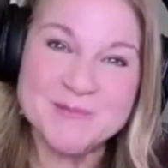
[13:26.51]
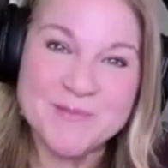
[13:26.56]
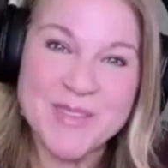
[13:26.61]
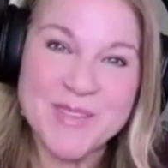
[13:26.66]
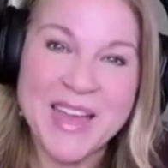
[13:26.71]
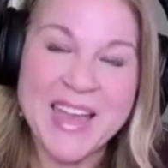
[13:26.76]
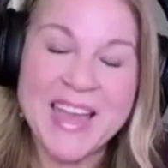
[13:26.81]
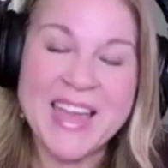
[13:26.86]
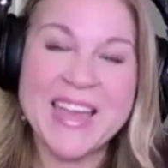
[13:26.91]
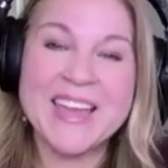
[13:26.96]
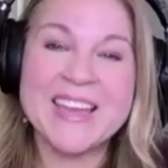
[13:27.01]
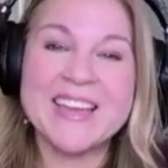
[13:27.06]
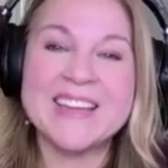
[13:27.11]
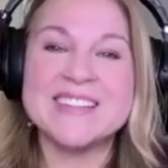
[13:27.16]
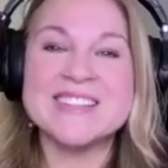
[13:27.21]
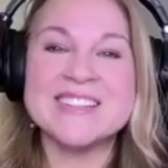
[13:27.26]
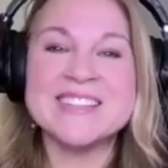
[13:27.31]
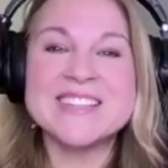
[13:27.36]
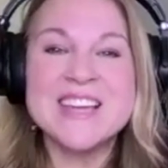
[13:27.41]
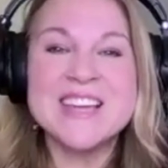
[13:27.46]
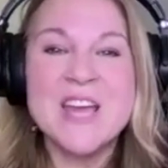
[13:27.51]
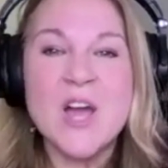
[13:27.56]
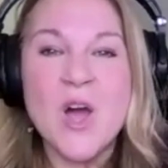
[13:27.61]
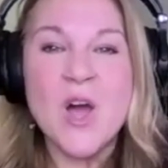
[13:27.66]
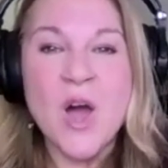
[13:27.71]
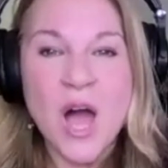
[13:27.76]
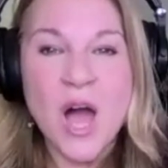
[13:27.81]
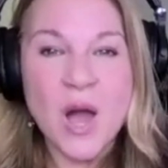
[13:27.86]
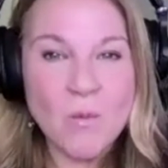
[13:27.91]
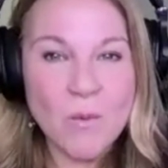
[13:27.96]
And
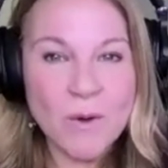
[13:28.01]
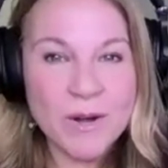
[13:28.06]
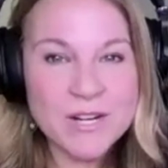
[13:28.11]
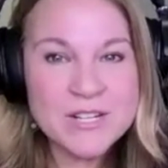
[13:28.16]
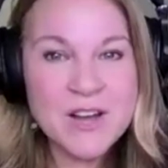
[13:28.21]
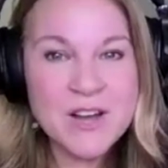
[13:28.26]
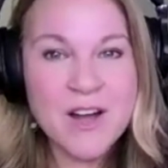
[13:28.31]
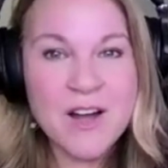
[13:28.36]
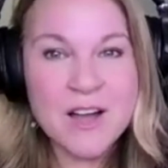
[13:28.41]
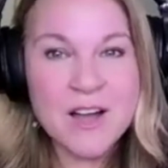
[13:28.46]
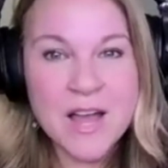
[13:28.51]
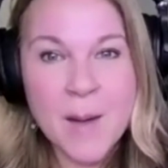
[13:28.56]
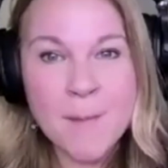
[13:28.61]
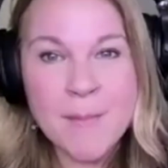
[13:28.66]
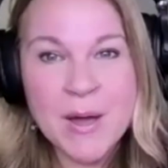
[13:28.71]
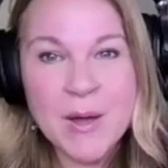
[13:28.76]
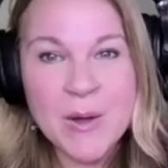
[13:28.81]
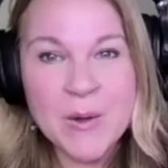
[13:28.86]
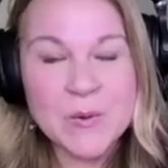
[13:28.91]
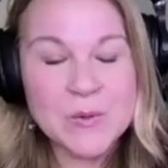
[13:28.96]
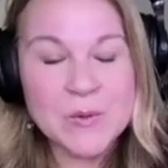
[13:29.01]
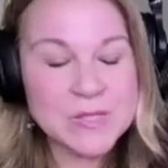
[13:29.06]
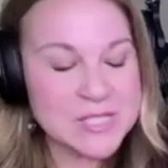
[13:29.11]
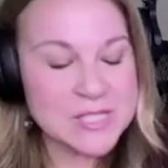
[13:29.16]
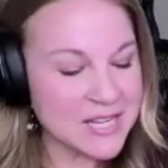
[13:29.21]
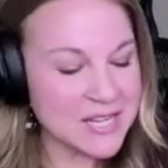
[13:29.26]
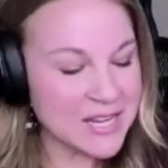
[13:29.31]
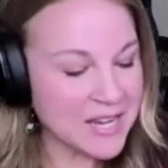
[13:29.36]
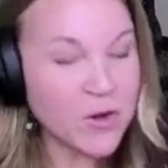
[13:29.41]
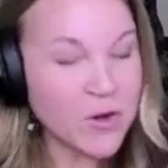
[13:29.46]
I want to talk about
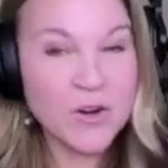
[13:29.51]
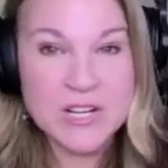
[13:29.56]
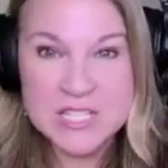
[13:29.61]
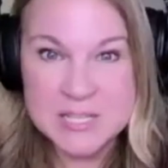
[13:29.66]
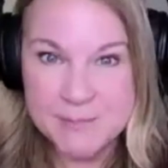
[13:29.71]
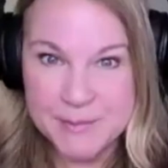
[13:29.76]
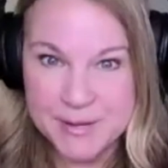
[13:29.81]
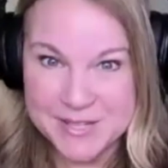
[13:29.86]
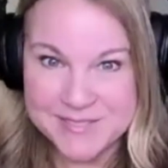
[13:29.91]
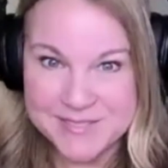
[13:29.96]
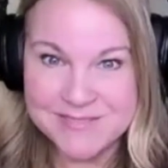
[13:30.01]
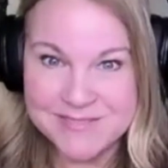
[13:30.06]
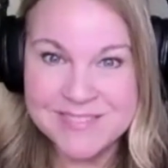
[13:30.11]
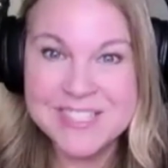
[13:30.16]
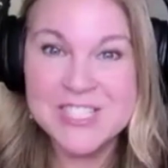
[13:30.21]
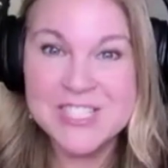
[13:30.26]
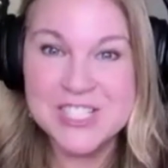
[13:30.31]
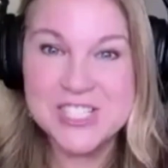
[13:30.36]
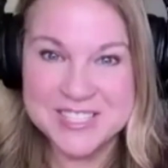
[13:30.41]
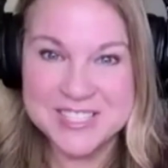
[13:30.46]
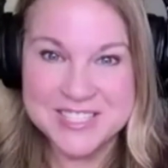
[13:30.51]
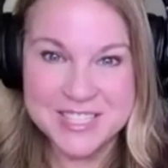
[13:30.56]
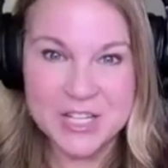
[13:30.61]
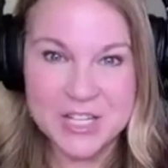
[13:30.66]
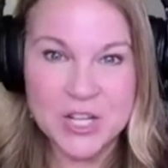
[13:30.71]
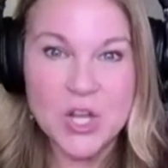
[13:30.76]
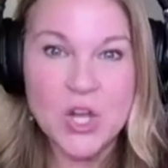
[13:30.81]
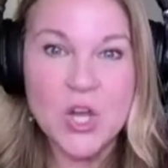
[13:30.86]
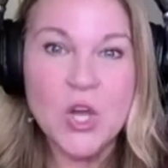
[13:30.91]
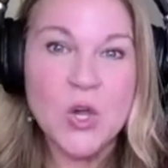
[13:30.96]
Crispin Jensen,
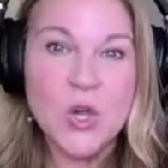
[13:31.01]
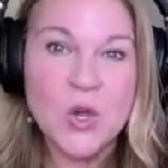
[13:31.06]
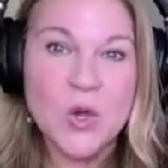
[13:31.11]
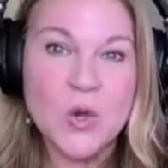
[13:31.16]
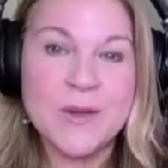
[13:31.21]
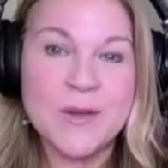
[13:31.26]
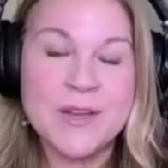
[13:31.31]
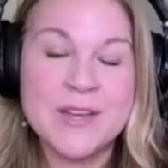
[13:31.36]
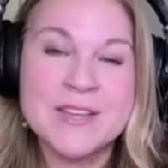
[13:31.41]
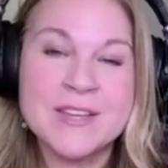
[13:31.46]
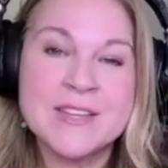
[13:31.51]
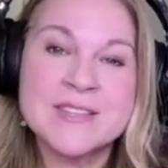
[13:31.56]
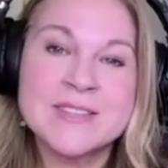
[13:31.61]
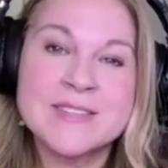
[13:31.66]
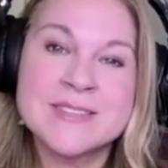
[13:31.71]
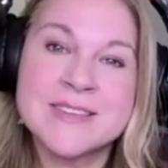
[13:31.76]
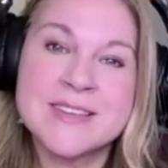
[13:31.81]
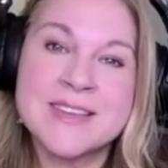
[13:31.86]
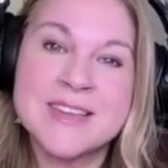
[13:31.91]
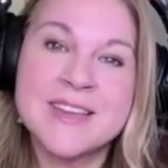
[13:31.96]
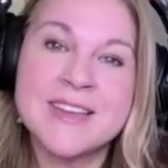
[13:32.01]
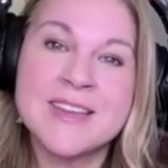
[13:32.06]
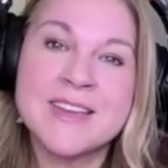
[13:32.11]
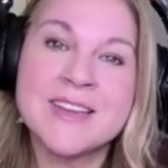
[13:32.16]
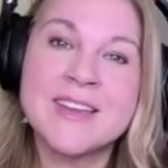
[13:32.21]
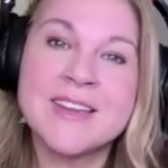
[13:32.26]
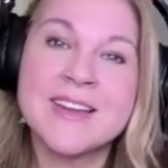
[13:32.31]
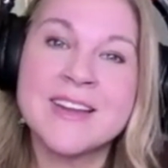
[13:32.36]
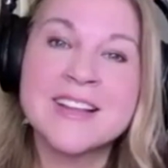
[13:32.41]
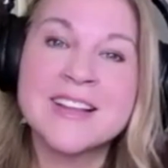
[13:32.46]
who is
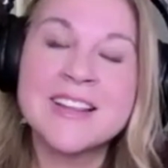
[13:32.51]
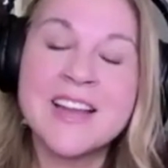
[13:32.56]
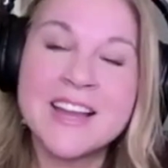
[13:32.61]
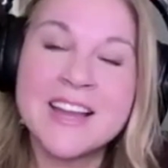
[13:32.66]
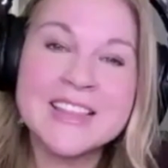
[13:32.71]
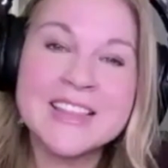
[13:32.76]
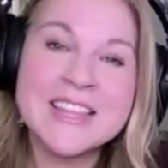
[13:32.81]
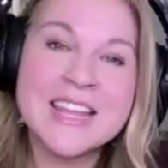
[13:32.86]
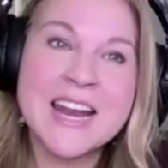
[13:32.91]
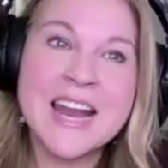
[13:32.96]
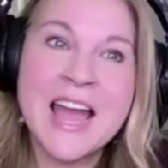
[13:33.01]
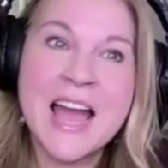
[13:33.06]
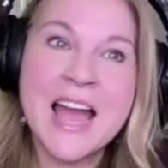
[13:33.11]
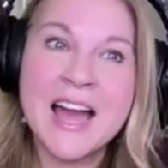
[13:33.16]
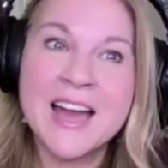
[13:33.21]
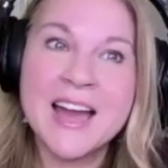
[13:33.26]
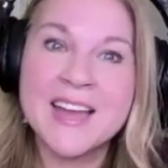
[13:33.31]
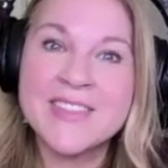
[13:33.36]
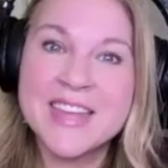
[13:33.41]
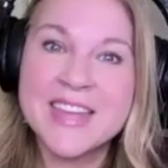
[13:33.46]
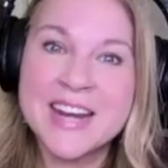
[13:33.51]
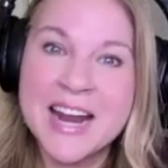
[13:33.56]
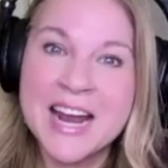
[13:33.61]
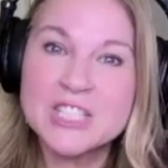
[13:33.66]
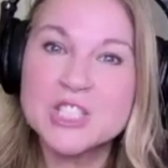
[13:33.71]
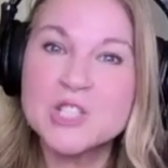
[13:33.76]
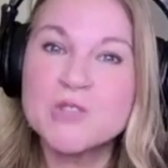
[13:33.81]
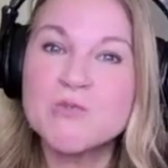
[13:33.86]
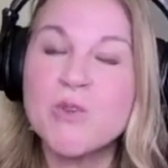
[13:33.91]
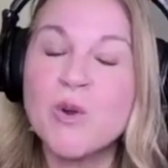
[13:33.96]
the client that I had that
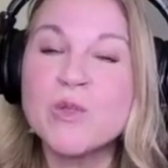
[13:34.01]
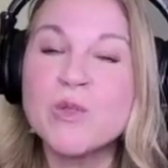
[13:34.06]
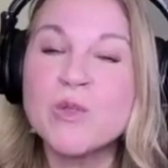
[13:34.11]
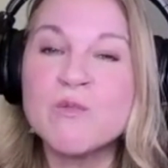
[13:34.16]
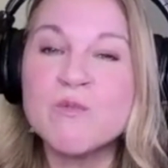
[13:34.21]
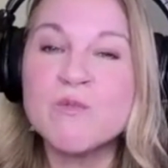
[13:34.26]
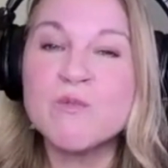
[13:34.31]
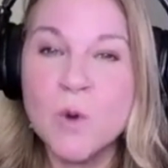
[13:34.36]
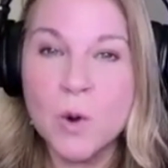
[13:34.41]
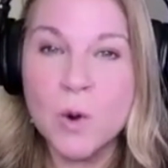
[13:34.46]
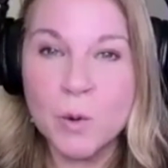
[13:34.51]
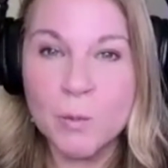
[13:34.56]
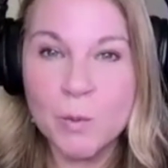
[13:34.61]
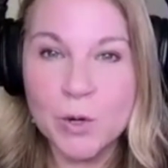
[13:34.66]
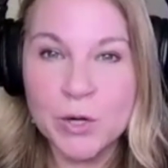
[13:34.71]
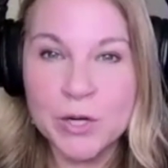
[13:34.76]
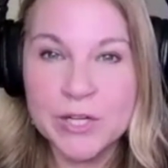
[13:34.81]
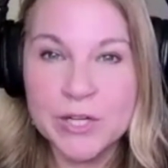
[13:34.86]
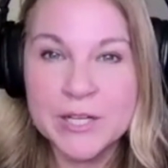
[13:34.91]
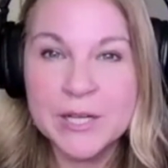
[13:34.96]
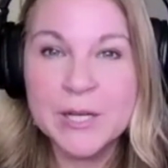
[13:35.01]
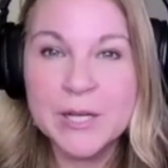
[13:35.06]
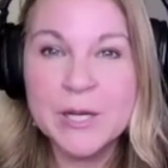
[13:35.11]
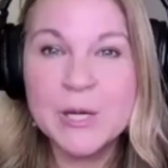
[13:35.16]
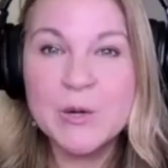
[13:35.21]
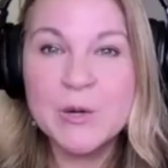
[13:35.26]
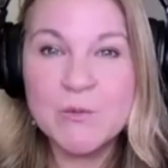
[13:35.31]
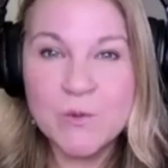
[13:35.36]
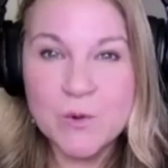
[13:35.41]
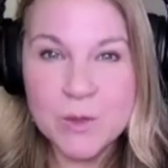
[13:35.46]
actually wrote the foreword
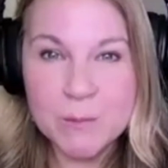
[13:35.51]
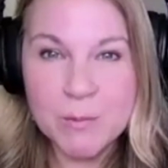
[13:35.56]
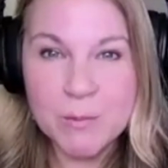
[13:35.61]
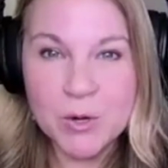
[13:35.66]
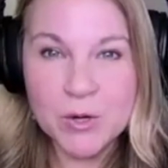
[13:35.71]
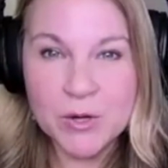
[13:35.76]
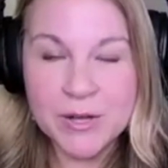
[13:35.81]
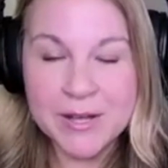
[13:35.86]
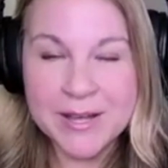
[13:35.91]
for the book.